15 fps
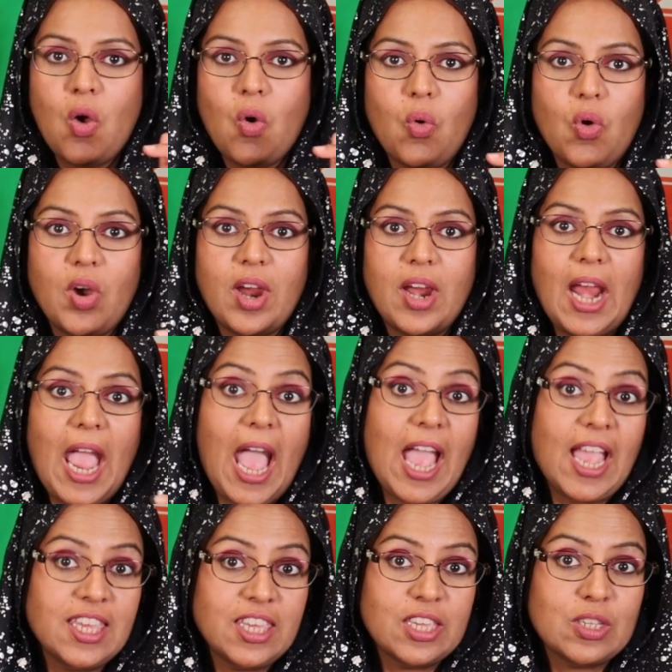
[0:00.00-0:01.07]
or
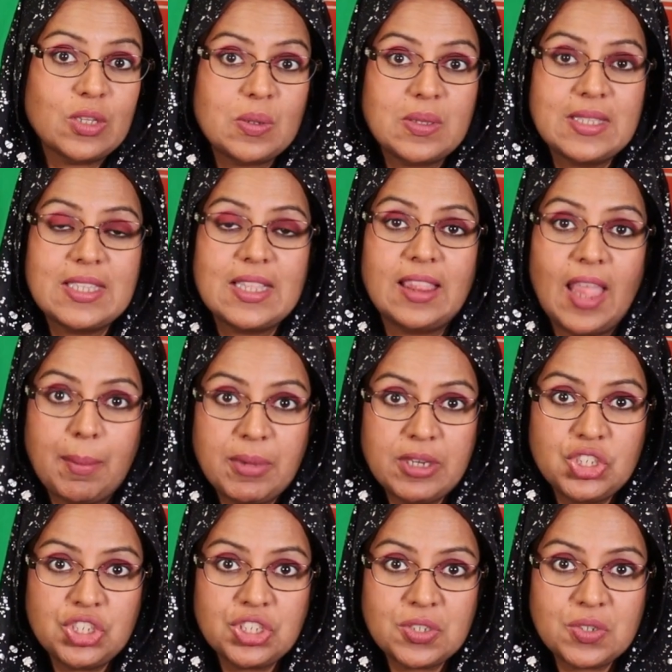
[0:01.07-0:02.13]
I use
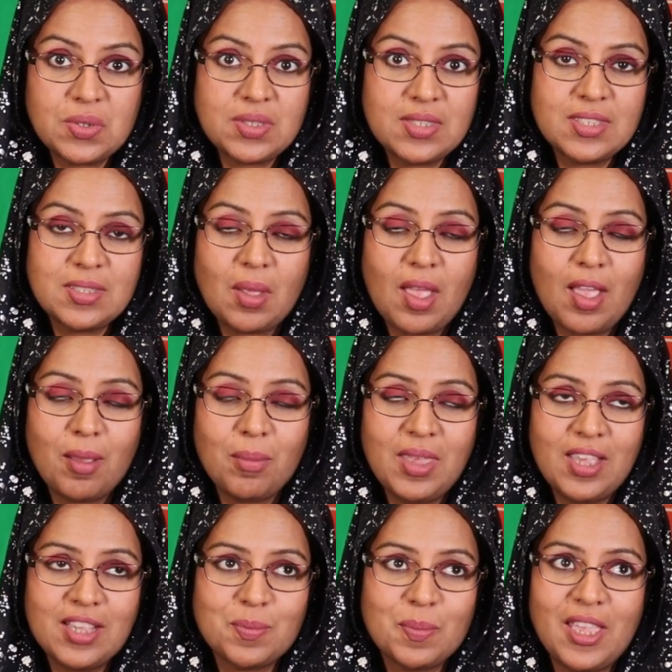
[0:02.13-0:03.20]
lemon juice
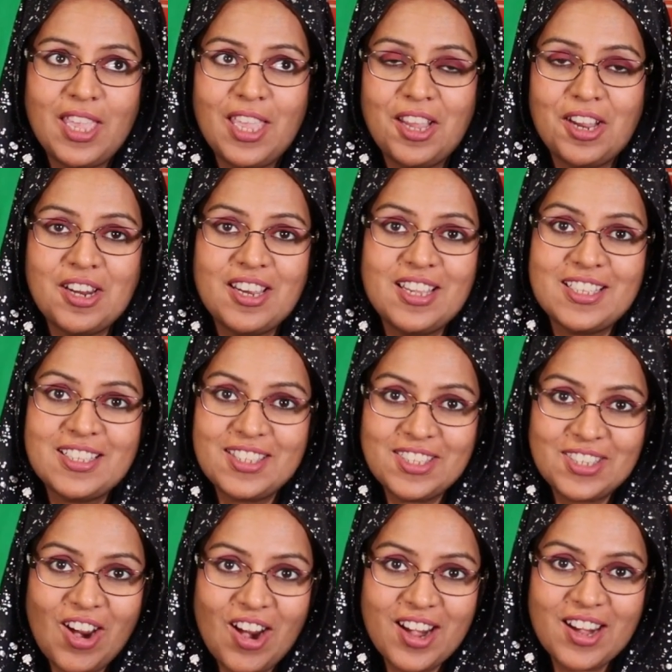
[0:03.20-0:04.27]
because my hair is
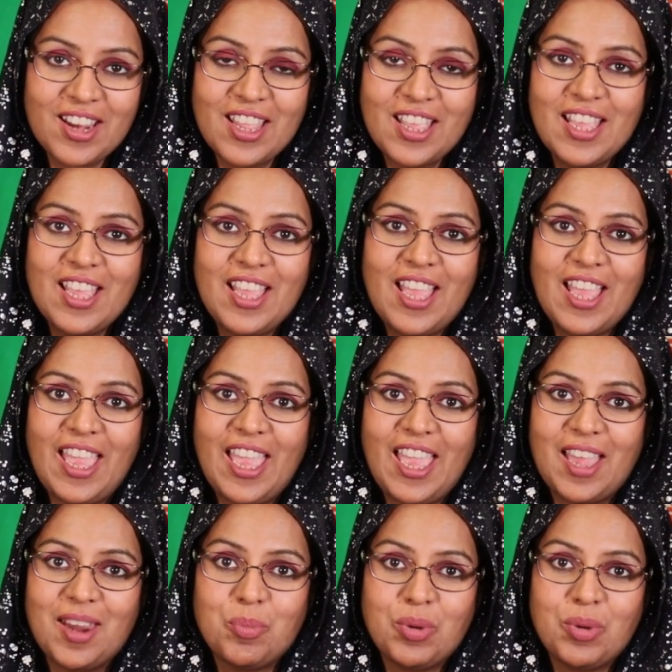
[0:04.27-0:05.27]
dark and